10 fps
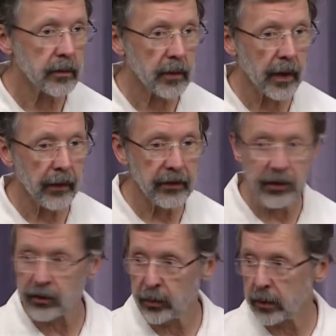Uh, they
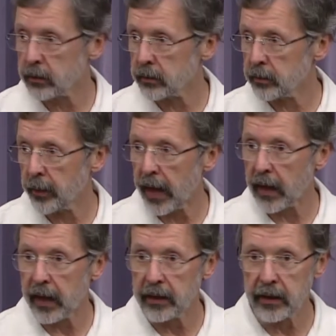just were
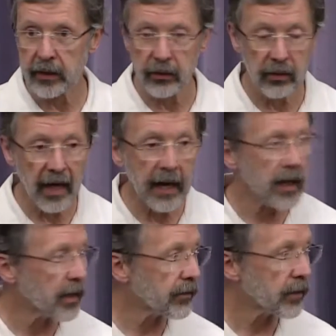bad ideas or
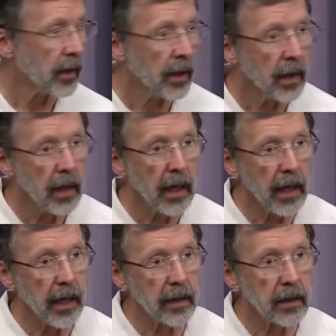naive.
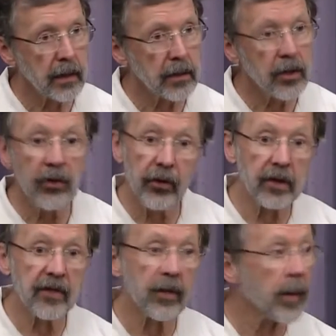And two
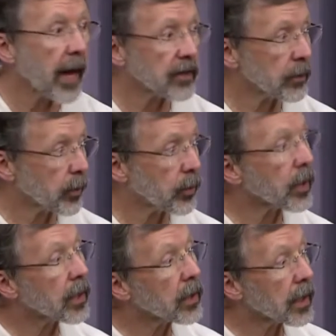thirds of them actually were
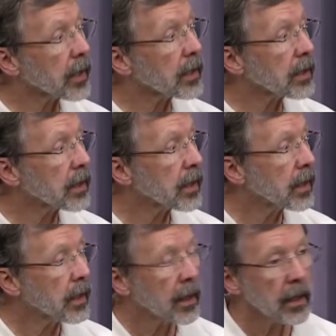pretty good.
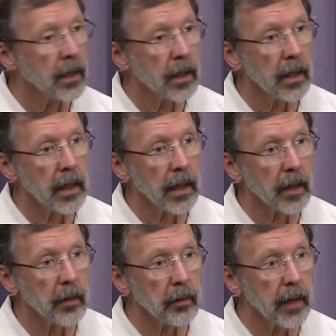
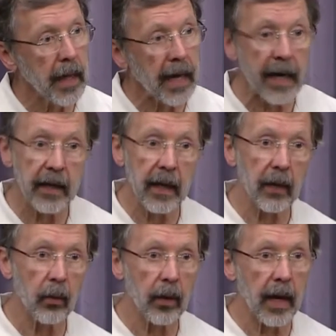Um, and I,
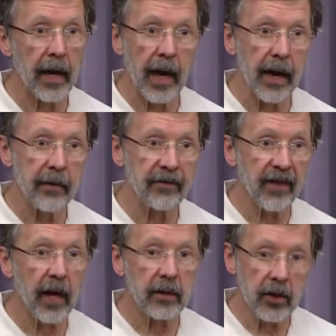I, I
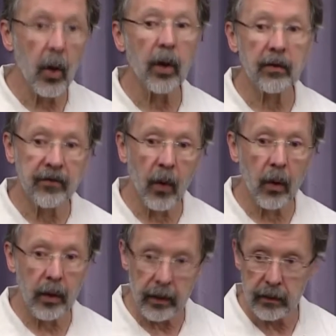felt going
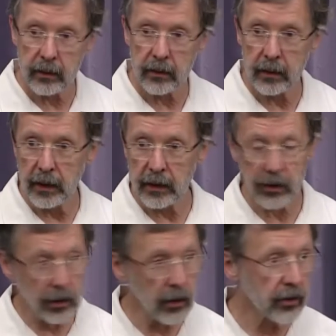forward
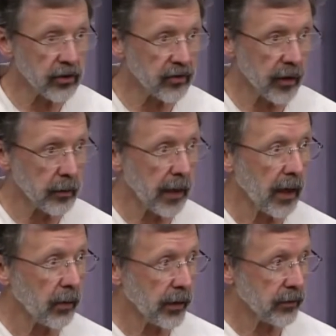into Lucasfilm
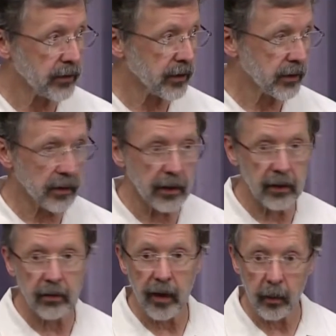now, where there was this
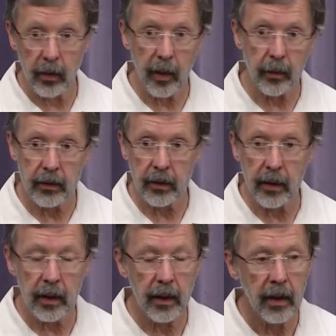incredible
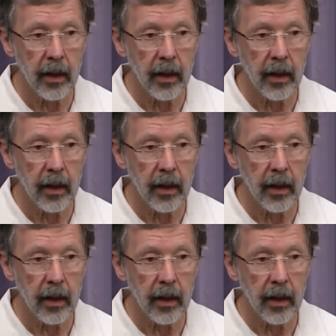opportunity,